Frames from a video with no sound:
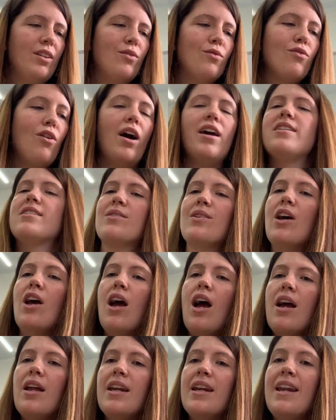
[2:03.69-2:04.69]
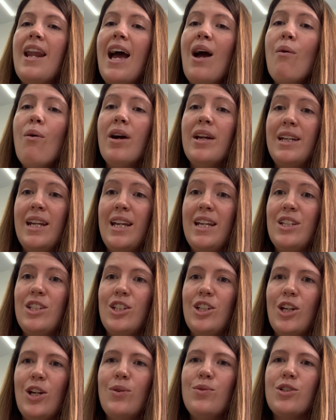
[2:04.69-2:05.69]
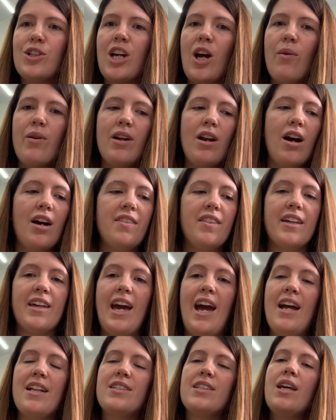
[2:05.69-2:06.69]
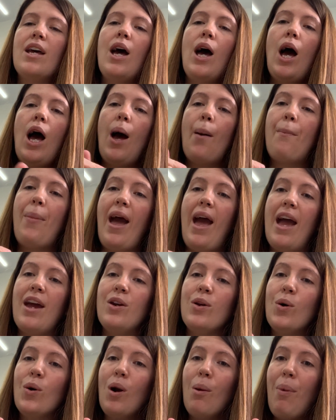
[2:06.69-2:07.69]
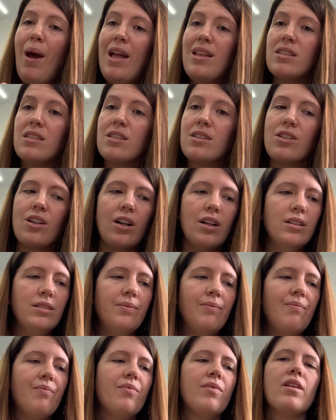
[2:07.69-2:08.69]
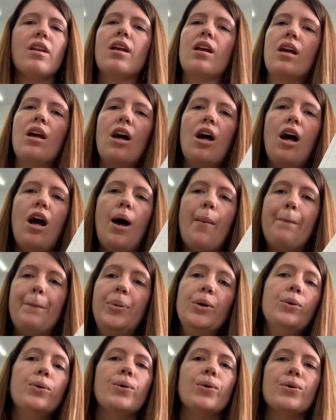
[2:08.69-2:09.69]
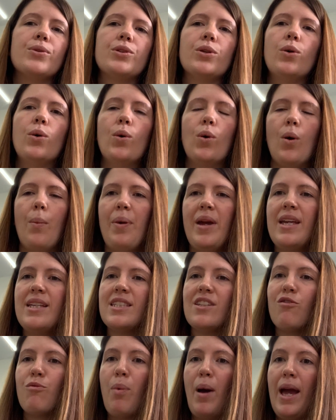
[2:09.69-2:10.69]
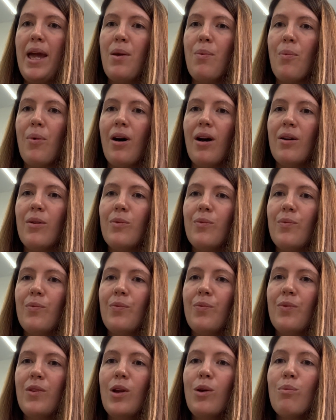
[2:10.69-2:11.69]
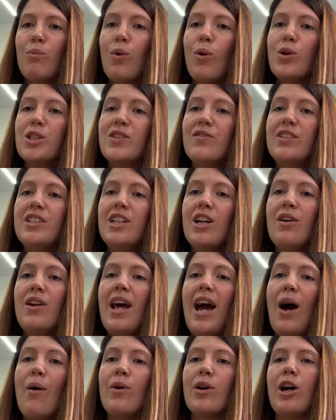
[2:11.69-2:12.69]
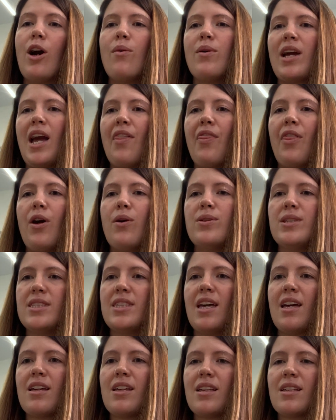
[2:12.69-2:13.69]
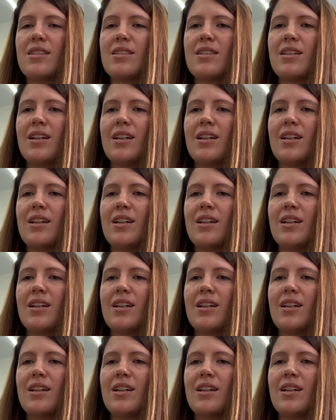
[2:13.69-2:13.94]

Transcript: Right, now I need you to go and either get a pen or a pencil, a board or a piece of paper. Pause the video now and go and get those things.